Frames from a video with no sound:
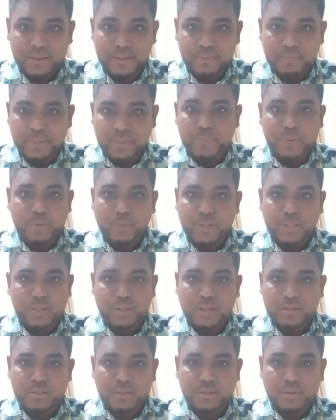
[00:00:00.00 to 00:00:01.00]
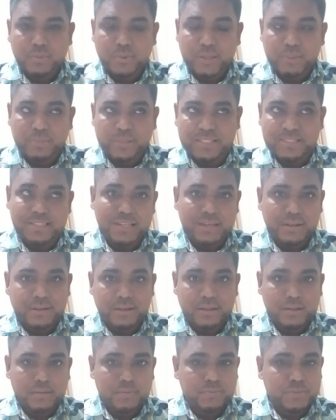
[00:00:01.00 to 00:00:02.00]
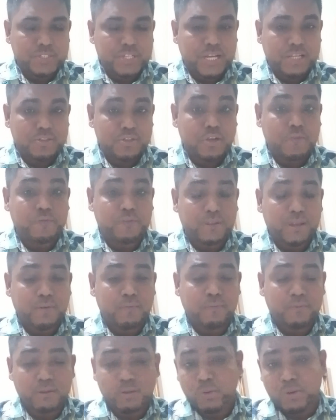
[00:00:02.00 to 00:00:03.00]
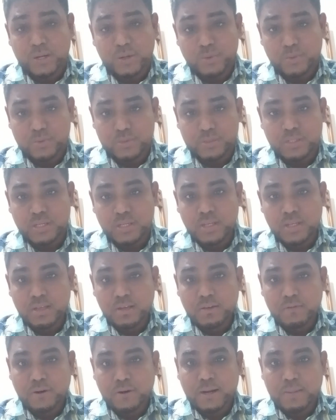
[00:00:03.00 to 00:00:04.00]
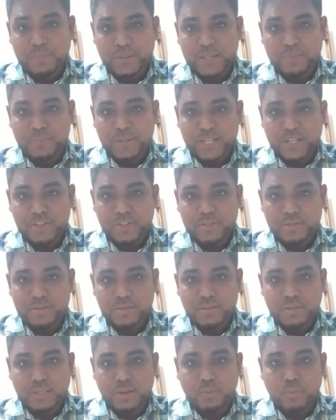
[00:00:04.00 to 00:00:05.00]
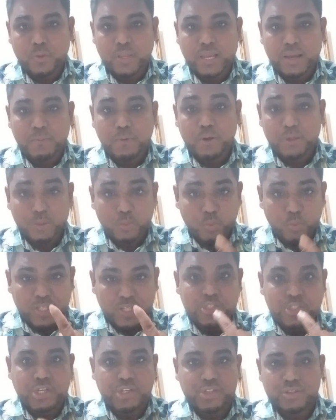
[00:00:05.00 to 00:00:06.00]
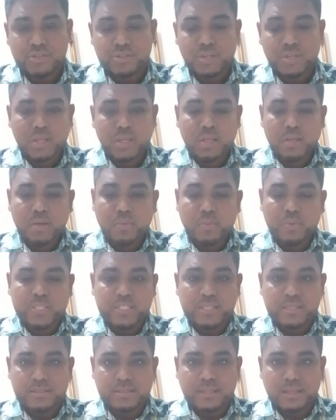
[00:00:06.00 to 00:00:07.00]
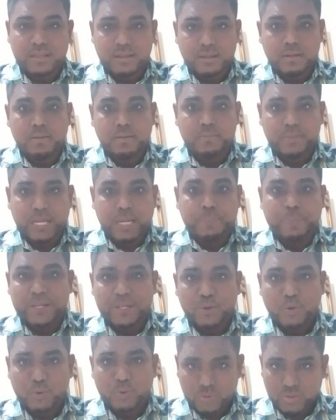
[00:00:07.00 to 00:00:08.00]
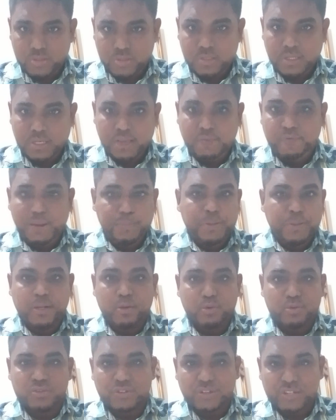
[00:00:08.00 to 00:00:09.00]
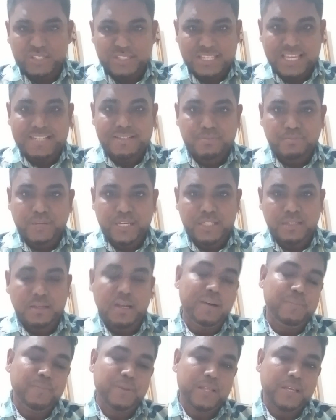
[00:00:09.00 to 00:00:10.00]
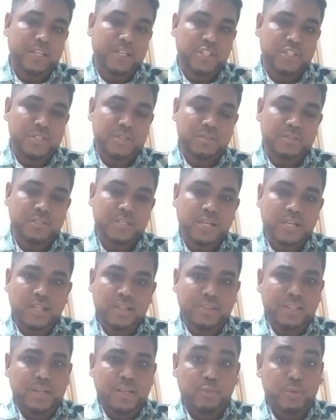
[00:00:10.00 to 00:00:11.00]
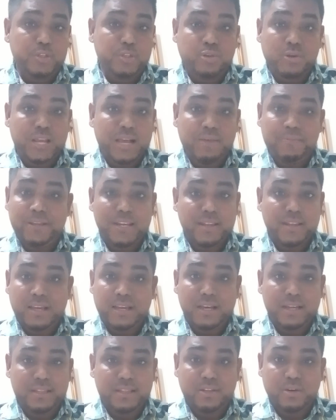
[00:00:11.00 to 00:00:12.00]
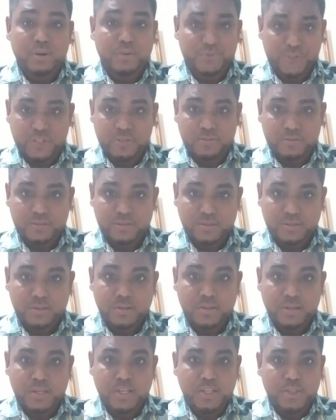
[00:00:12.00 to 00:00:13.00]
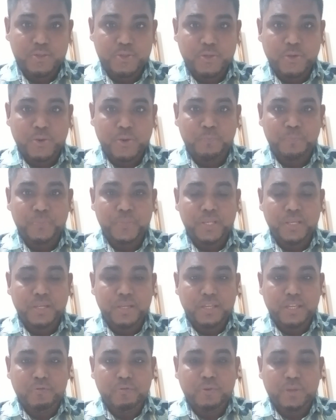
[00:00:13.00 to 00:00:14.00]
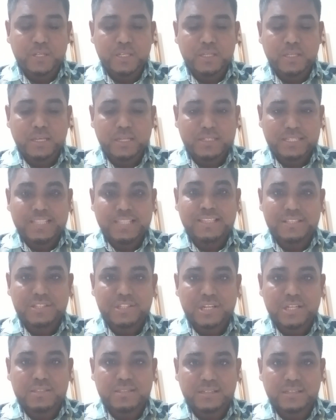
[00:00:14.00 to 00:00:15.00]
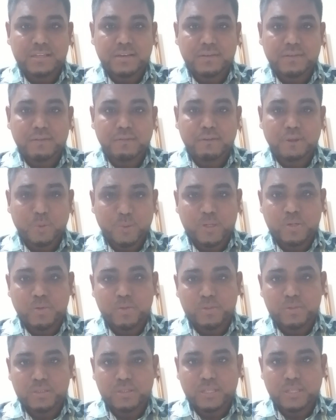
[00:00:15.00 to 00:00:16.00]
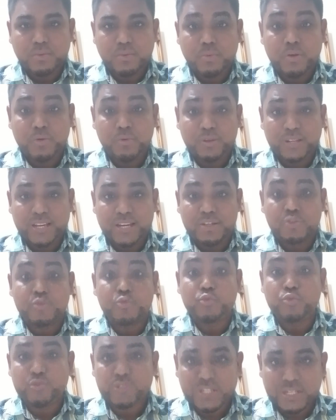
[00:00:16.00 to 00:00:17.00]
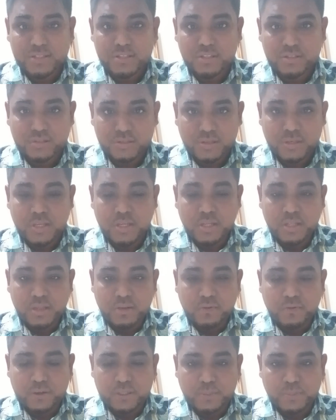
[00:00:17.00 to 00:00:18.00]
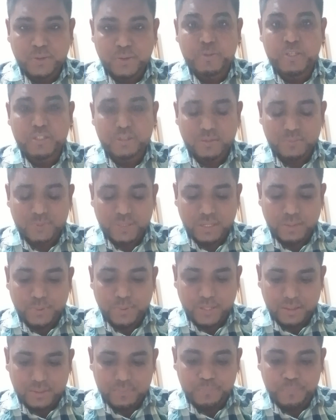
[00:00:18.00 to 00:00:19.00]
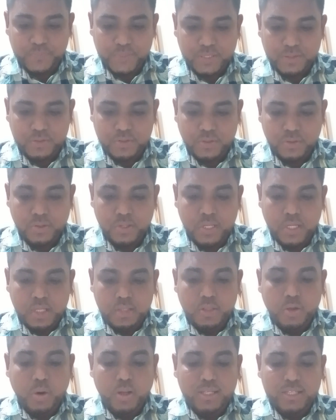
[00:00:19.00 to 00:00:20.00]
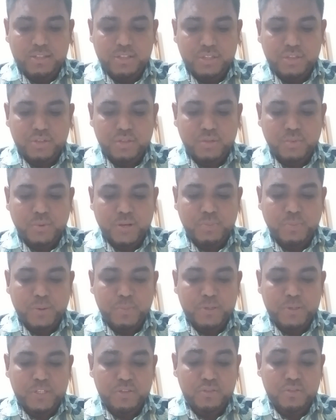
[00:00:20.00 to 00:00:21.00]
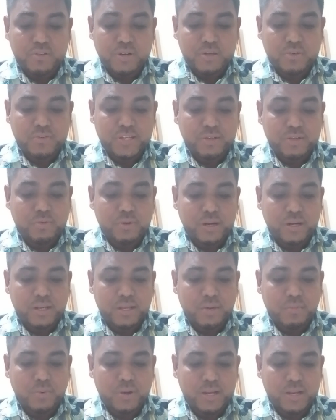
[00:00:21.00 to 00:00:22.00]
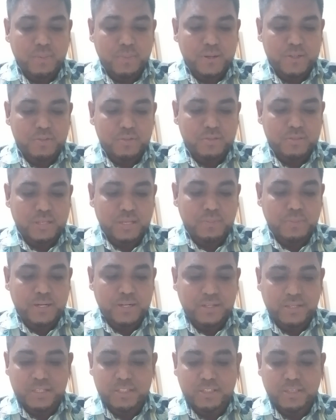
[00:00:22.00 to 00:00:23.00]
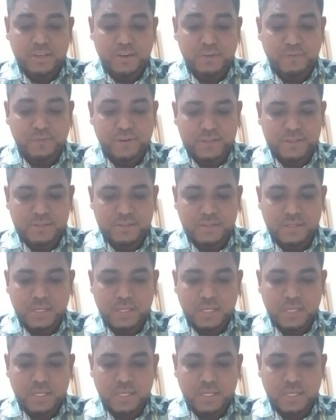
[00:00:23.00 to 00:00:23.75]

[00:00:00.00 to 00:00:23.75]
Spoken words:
Maybe we miss the chance of the lower court for appeal applications. Then we have only one chance, which is the appeal courts. If appeal courts reject my applications, then we don't have any other options. So if we take this chance at the lower court, then we will get two chances for the permission of the appeal. So the only situation where permission is not required or where a person's liberty is infringed.